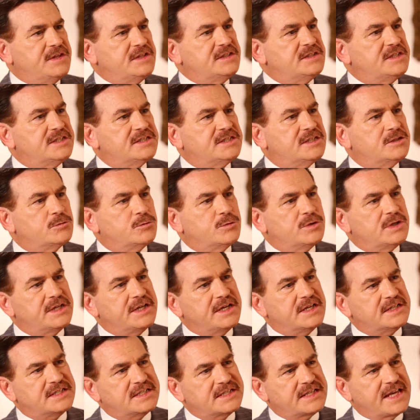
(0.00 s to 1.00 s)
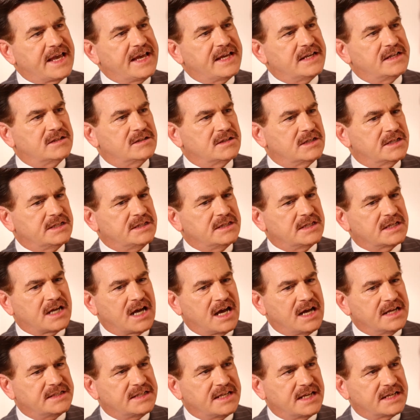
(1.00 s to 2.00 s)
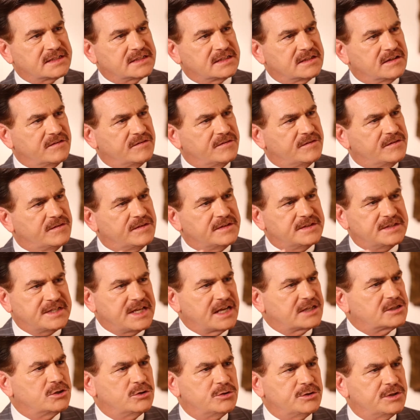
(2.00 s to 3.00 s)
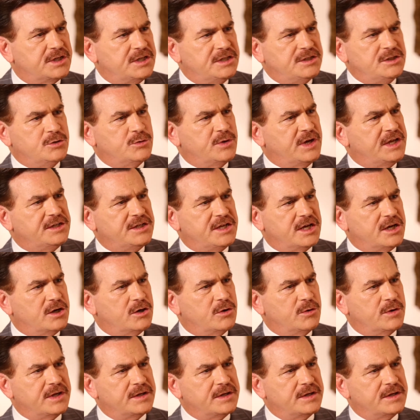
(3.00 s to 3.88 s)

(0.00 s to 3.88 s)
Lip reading: this isn't really a scandal in the context of sexual innuendo